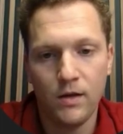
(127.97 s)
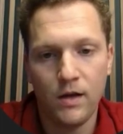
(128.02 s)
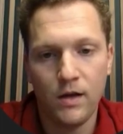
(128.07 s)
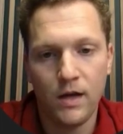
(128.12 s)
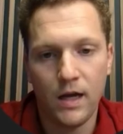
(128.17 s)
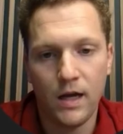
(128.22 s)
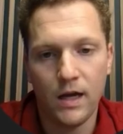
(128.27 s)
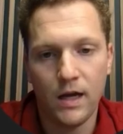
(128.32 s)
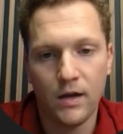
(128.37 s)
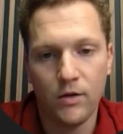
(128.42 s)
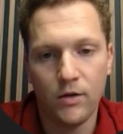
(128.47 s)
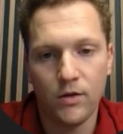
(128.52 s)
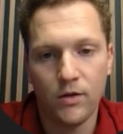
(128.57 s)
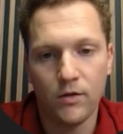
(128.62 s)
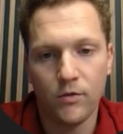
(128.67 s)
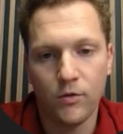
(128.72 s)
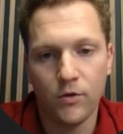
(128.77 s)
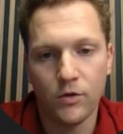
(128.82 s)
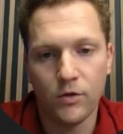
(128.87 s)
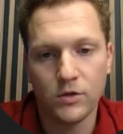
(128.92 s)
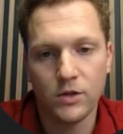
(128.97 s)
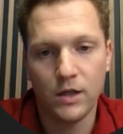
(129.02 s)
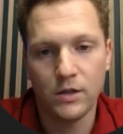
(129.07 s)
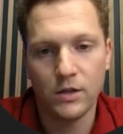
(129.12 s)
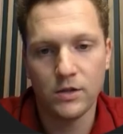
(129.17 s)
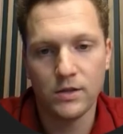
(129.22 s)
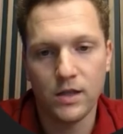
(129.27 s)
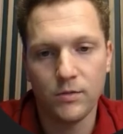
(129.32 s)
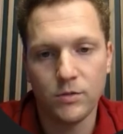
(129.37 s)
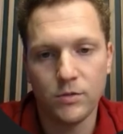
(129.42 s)
And you can, of course, change
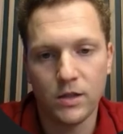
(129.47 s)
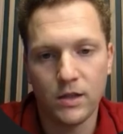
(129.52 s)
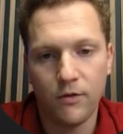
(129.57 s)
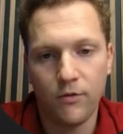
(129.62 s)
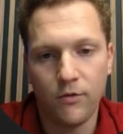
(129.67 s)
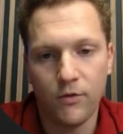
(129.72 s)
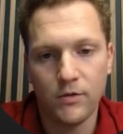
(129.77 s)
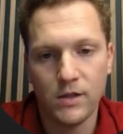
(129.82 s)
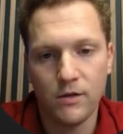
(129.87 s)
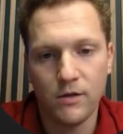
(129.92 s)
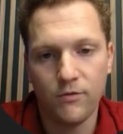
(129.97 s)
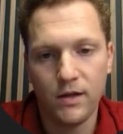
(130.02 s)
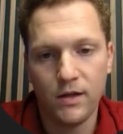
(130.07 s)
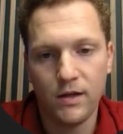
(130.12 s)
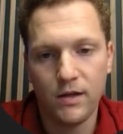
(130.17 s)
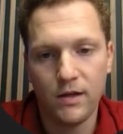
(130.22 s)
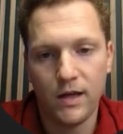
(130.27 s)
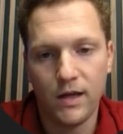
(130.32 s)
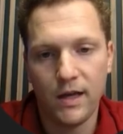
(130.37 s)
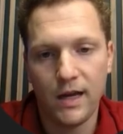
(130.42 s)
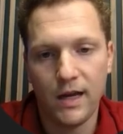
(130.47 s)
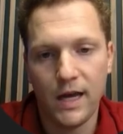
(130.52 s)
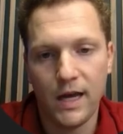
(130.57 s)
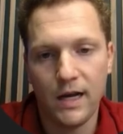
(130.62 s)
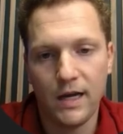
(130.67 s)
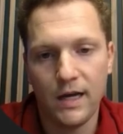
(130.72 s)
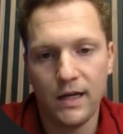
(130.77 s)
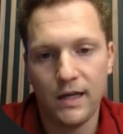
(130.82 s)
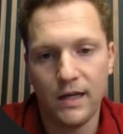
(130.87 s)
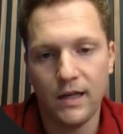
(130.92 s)
the subject if you see fit and add
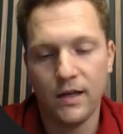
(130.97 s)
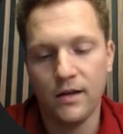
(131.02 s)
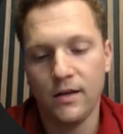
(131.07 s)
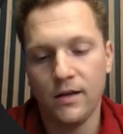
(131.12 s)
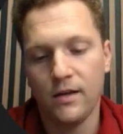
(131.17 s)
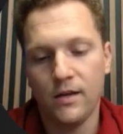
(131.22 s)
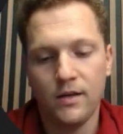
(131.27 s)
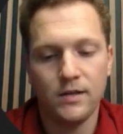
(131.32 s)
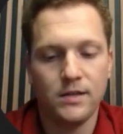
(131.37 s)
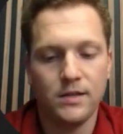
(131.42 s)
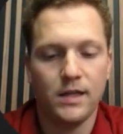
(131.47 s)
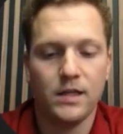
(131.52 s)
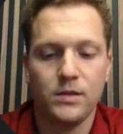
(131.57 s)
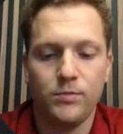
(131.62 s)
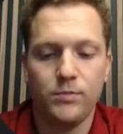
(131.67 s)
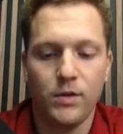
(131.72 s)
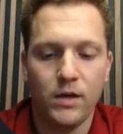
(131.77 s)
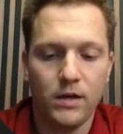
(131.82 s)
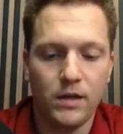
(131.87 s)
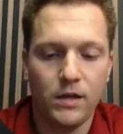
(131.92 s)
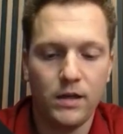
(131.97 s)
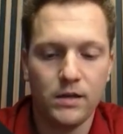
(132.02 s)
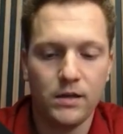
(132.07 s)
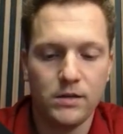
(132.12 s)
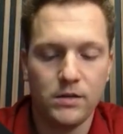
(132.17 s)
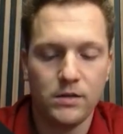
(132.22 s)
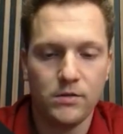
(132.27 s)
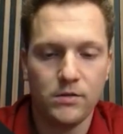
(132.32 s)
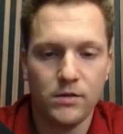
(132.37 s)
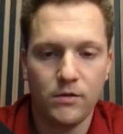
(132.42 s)
any text body
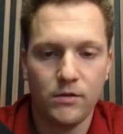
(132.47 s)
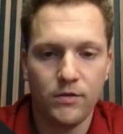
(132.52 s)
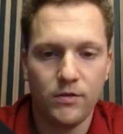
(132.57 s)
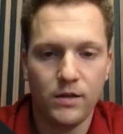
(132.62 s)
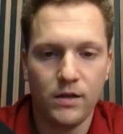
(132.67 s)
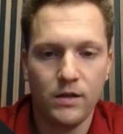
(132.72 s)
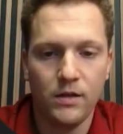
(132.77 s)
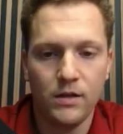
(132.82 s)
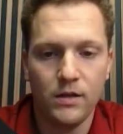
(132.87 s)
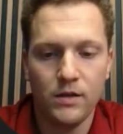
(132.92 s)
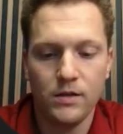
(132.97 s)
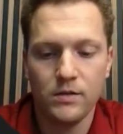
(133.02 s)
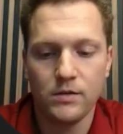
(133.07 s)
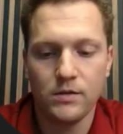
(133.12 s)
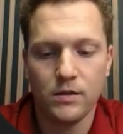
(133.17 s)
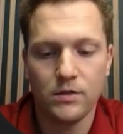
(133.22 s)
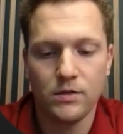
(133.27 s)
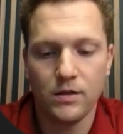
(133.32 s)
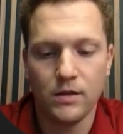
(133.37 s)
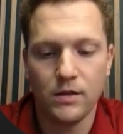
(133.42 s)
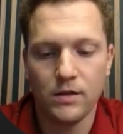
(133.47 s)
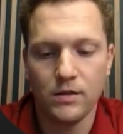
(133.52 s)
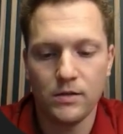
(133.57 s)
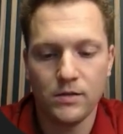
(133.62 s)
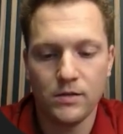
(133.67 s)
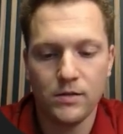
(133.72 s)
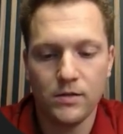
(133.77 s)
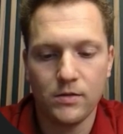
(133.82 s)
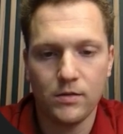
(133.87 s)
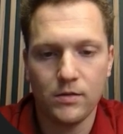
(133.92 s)
as you see fit, such
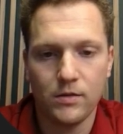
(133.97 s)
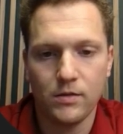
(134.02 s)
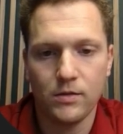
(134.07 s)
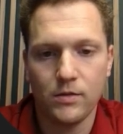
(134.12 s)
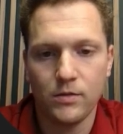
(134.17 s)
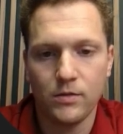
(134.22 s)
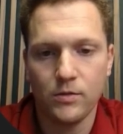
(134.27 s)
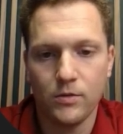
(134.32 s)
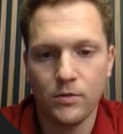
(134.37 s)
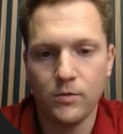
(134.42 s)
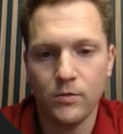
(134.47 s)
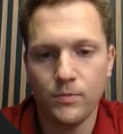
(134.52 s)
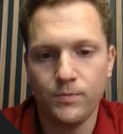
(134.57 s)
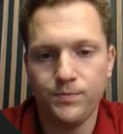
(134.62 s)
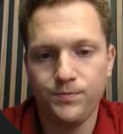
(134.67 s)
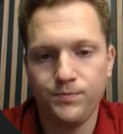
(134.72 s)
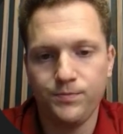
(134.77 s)
as, "Hello,